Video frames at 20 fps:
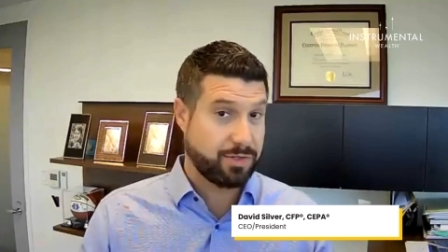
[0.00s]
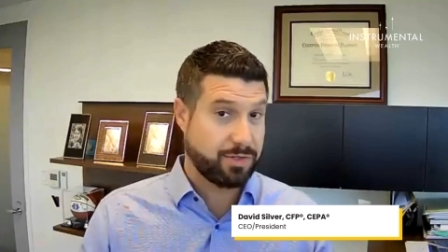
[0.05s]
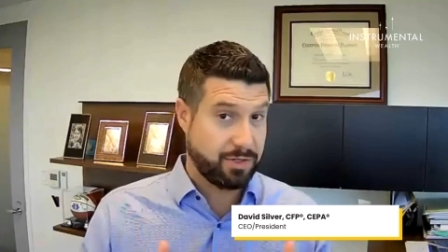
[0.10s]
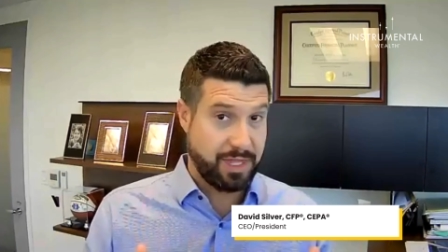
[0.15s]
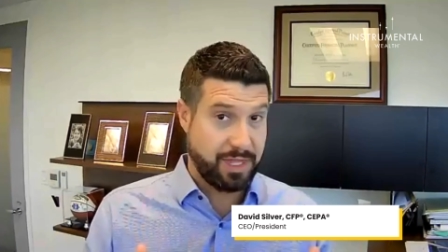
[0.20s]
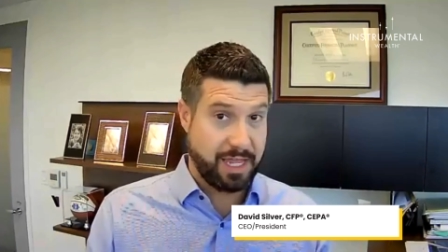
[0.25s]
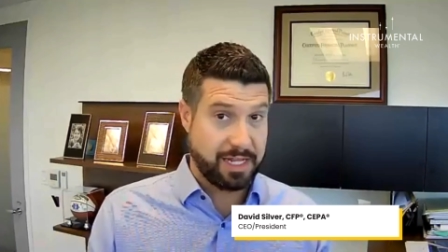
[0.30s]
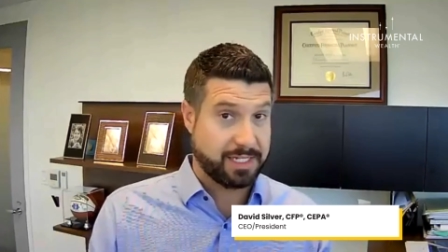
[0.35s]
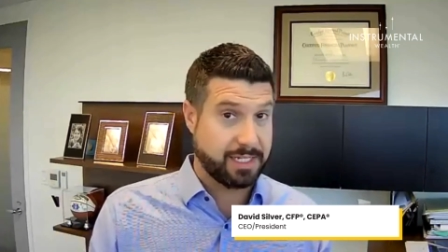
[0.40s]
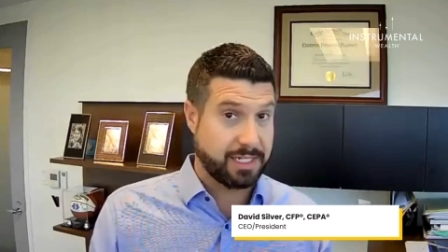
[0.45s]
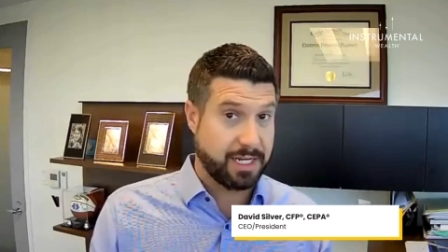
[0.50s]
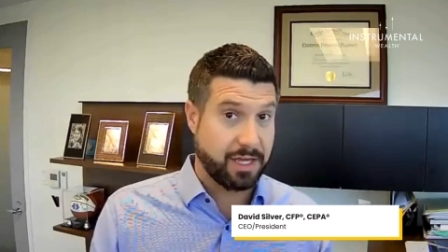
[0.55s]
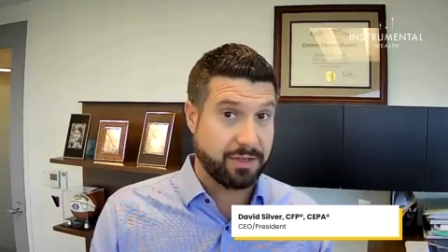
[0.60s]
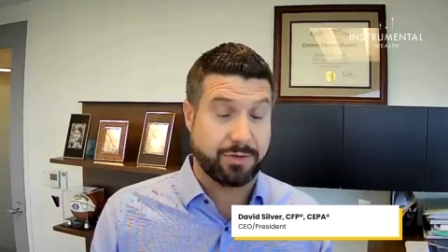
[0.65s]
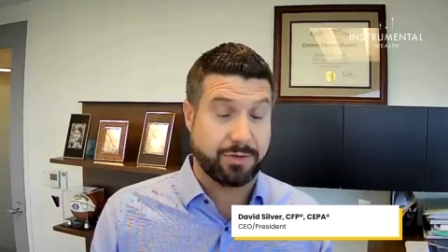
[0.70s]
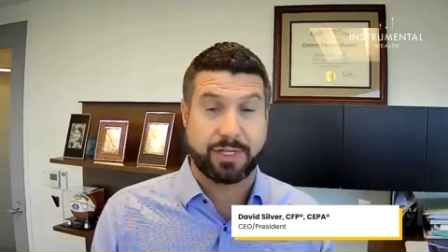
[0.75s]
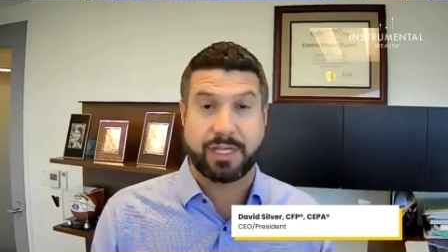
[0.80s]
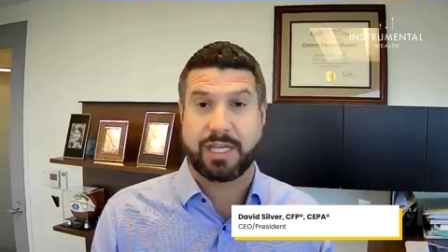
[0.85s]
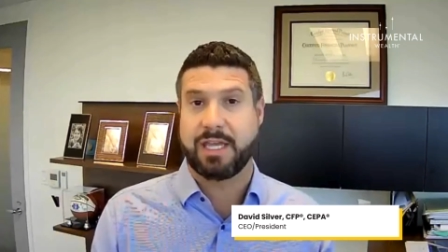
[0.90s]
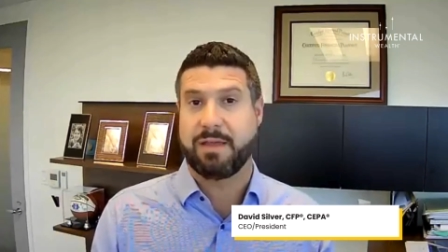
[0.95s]
So that's
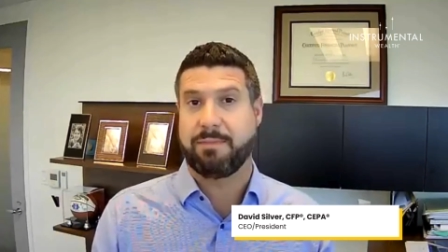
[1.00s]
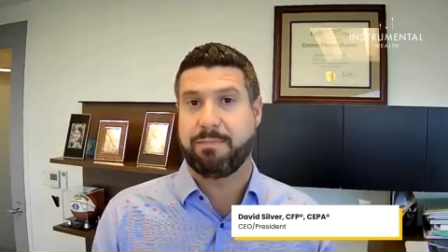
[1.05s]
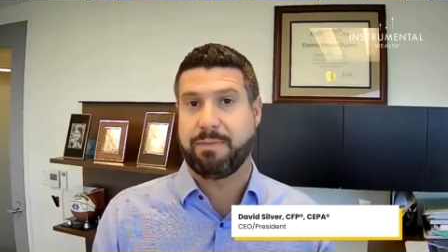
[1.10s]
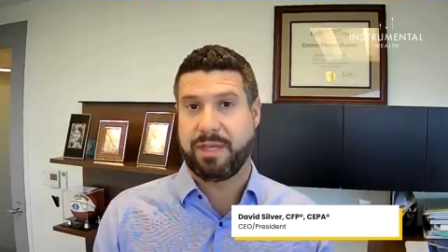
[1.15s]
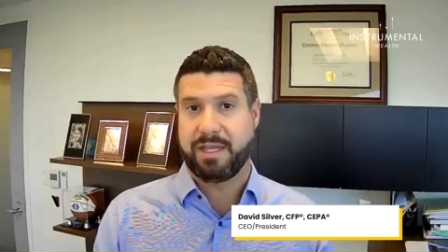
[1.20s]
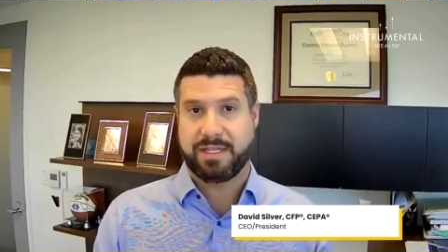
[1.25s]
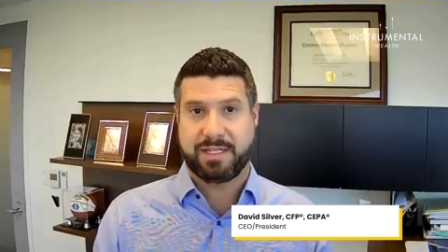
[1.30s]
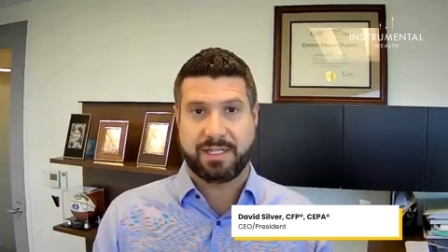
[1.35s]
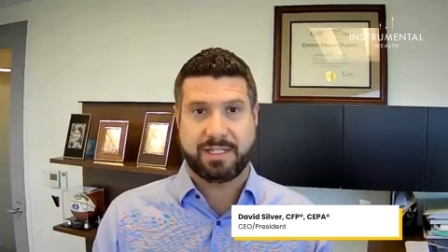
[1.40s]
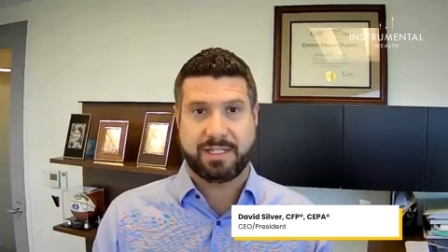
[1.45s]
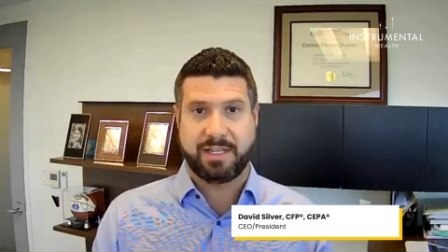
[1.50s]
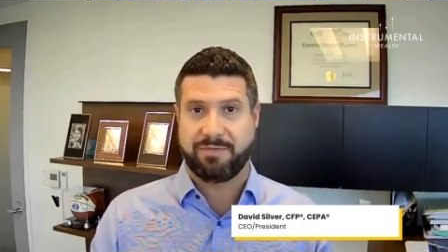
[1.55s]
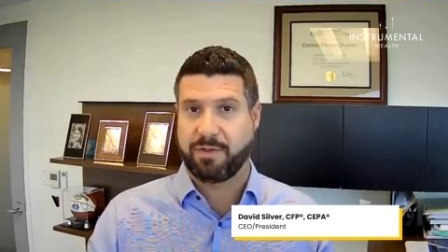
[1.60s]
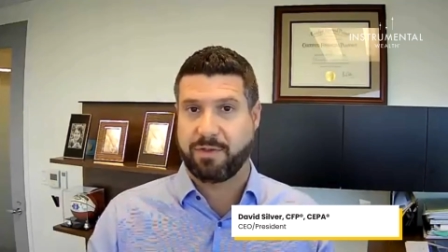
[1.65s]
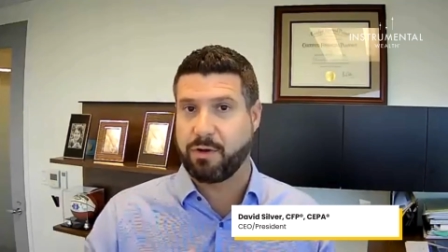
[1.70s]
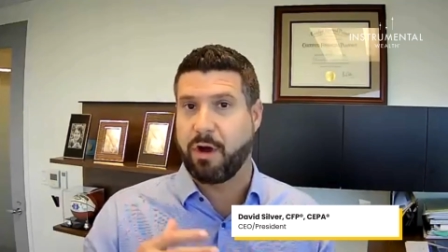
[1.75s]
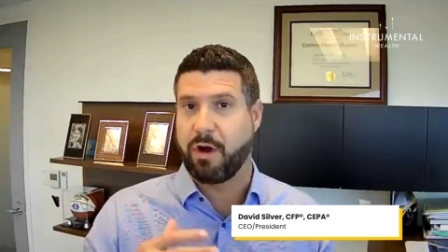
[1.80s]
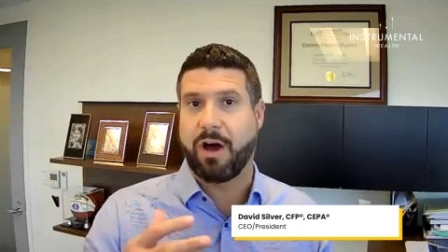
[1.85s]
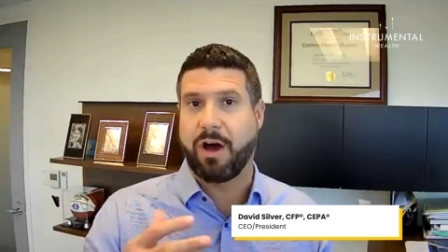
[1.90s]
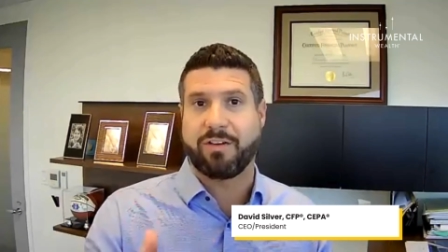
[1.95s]
another key piece, is if
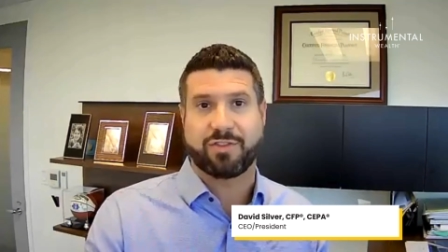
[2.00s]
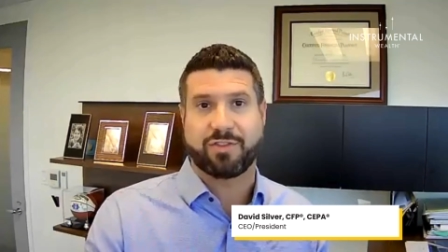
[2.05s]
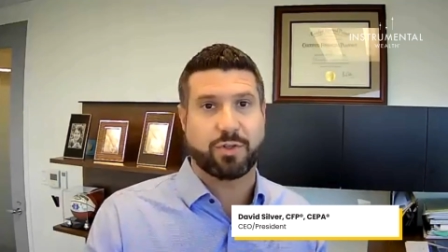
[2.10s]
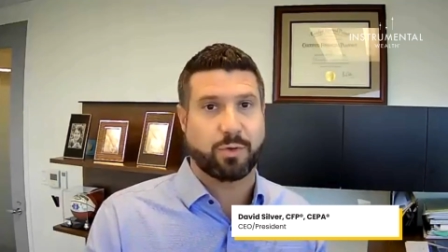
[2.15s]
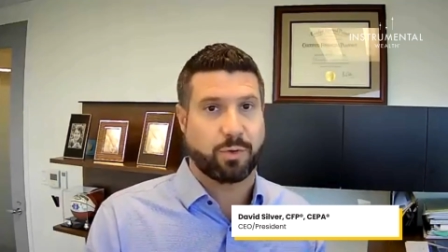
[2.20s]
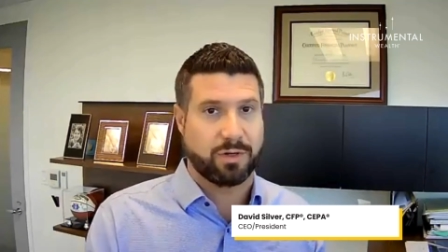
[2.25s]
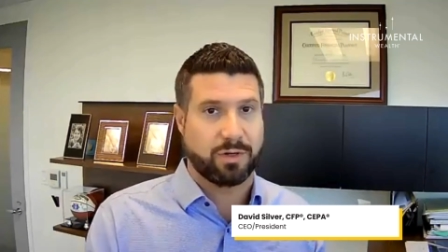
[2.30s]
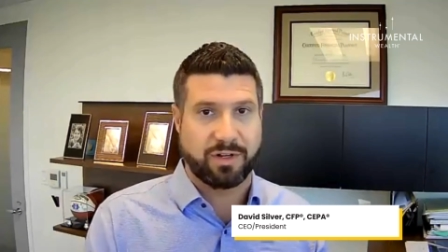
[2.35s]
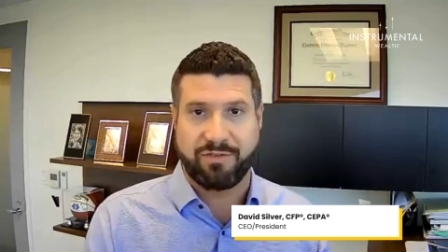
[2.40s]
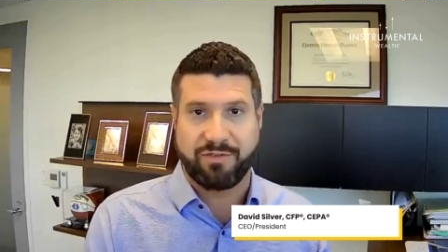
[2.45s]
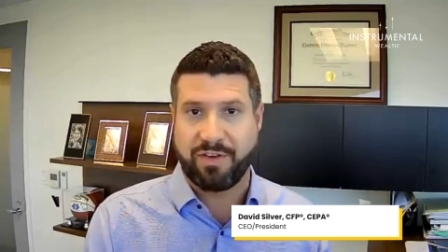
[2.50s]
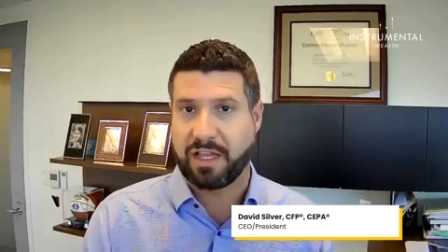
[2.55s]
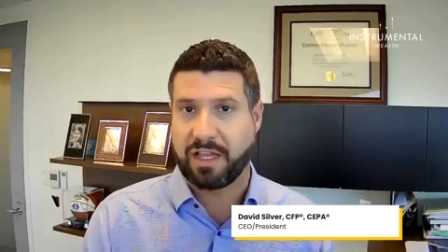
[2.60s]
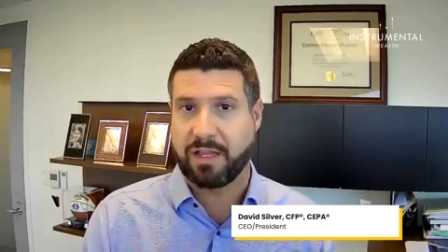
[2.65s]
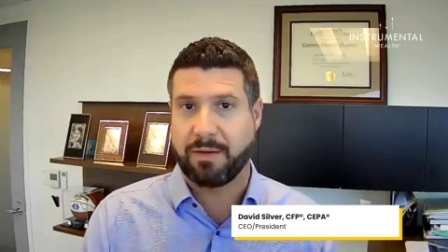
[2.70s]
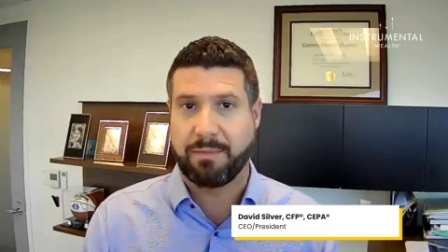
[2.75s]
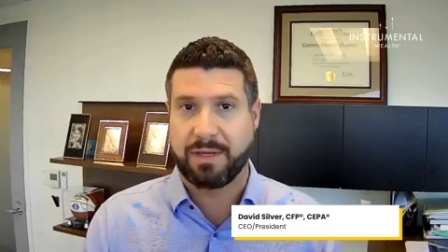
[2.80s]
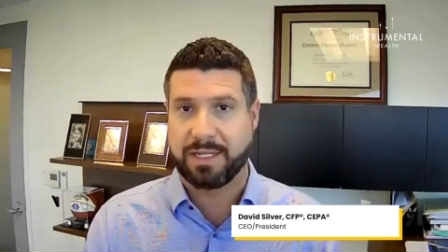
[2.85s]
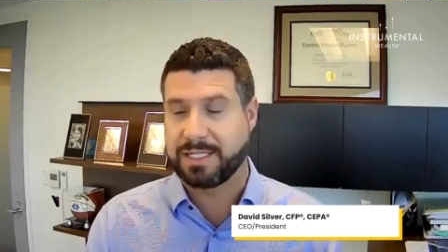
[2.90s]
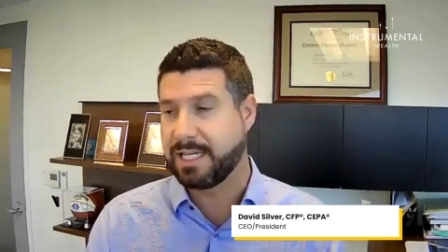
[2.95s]
they're offshoring
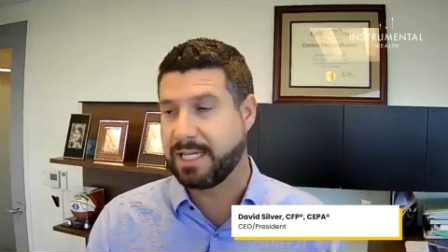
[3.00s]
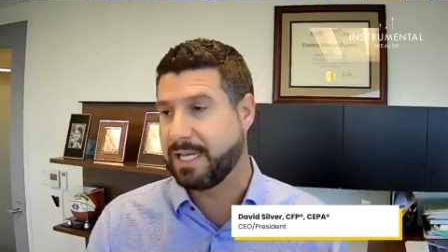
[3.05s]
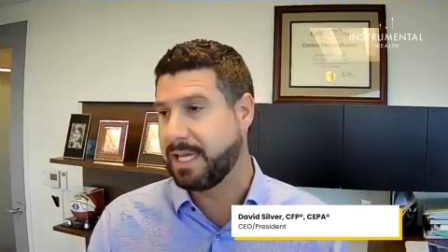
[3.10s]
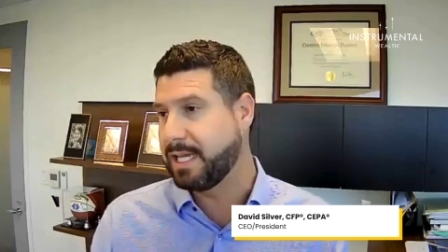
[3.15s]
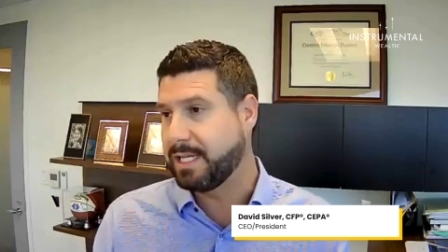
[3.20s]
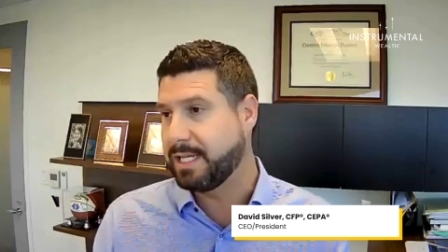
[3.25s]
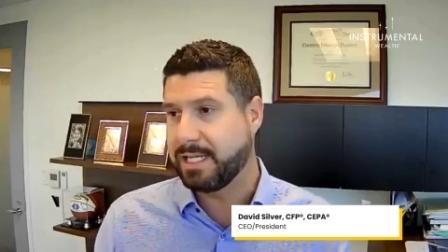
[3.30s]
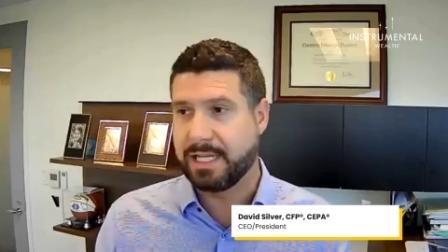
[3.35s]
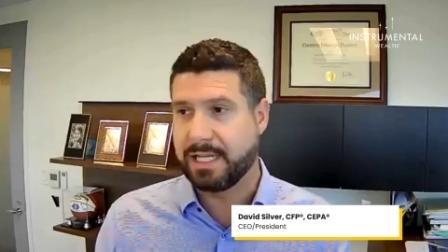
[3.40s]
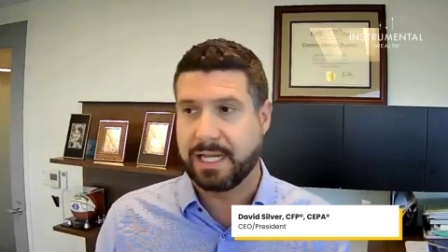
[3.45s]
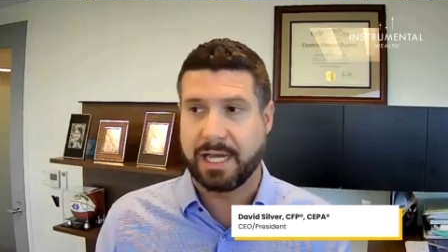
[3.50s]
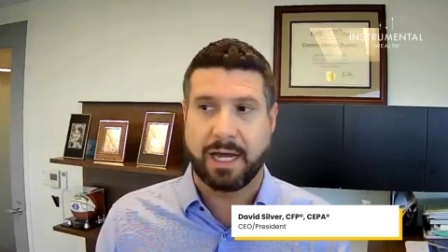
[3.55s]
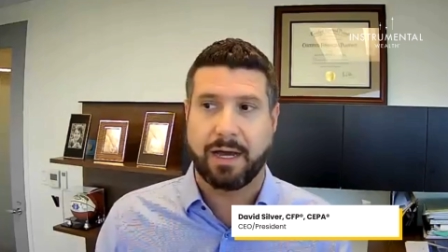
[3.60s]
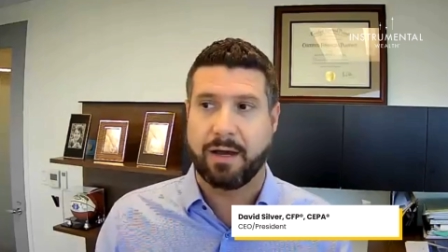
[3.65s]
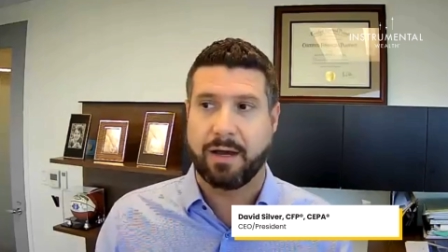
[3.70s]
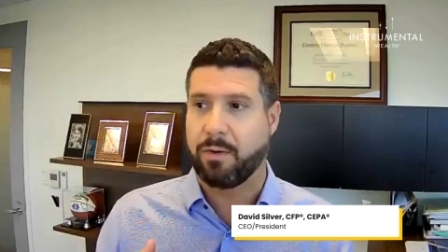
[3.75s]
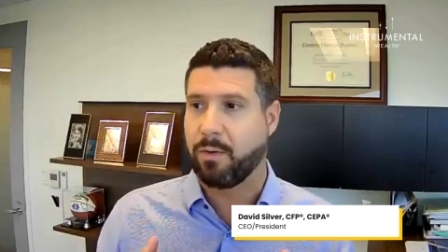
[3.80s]
development to India